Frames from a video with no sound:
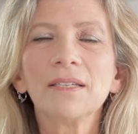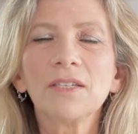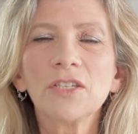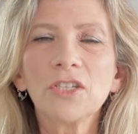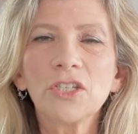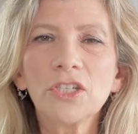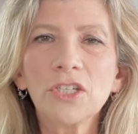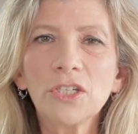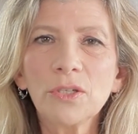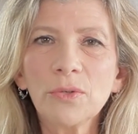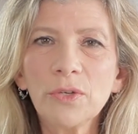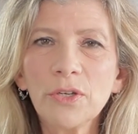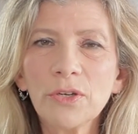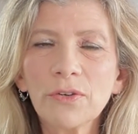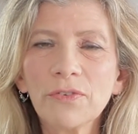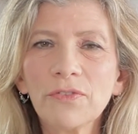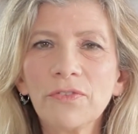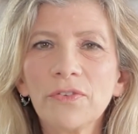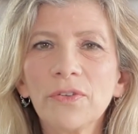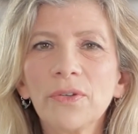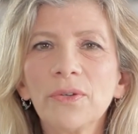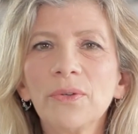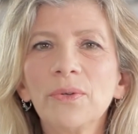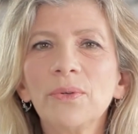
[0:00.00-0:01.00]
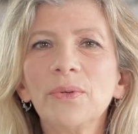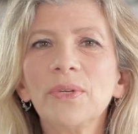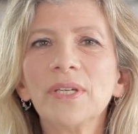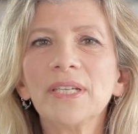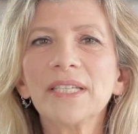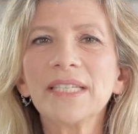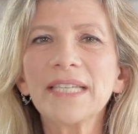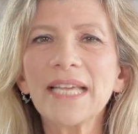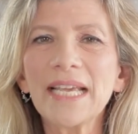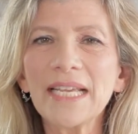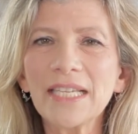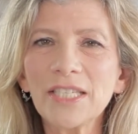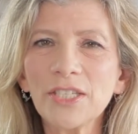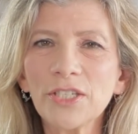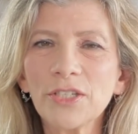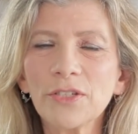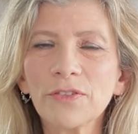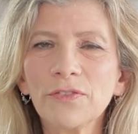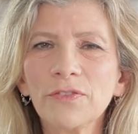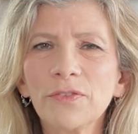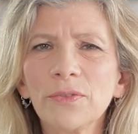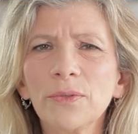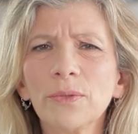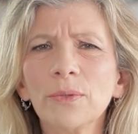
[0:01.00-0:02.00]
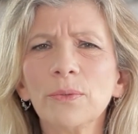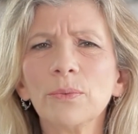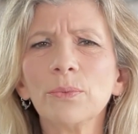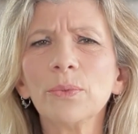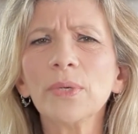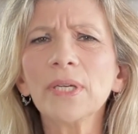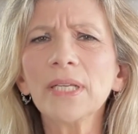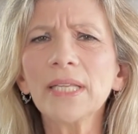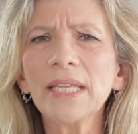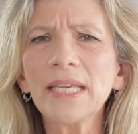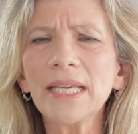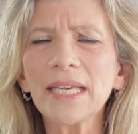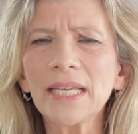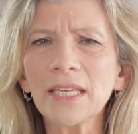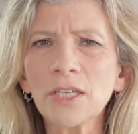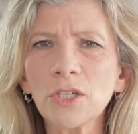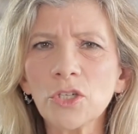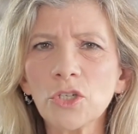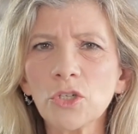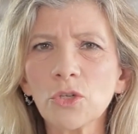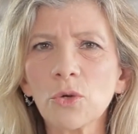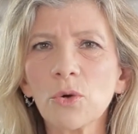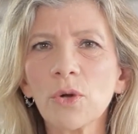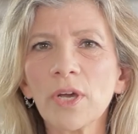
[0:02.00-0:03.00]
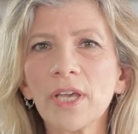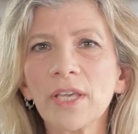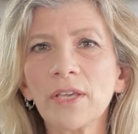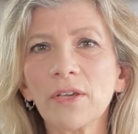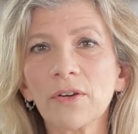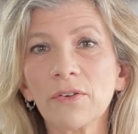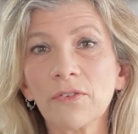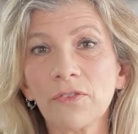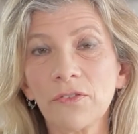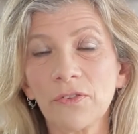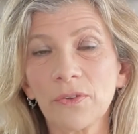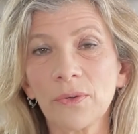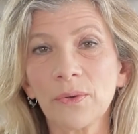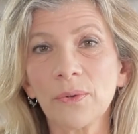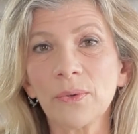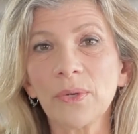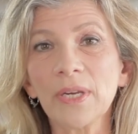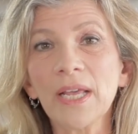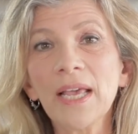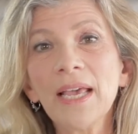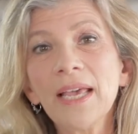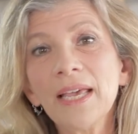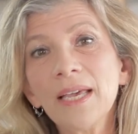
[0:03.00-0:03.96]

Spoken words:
Chew your food, taste your food, really enjoy your food.